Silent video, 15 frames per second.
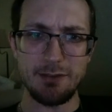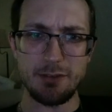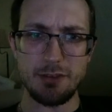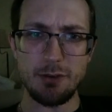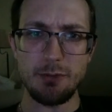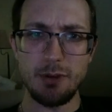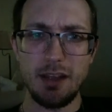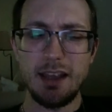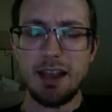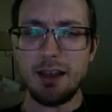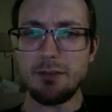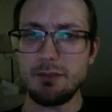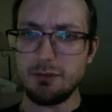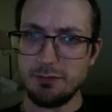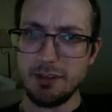So
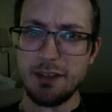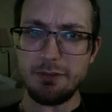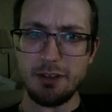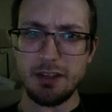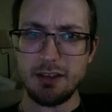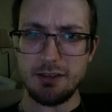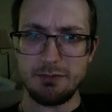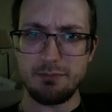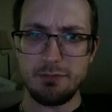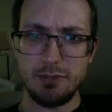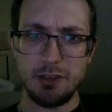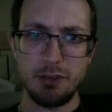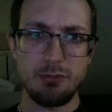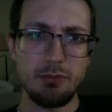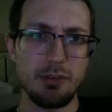giving it
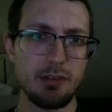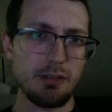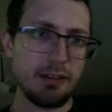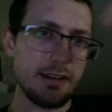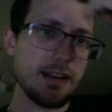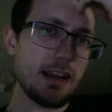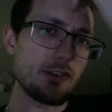an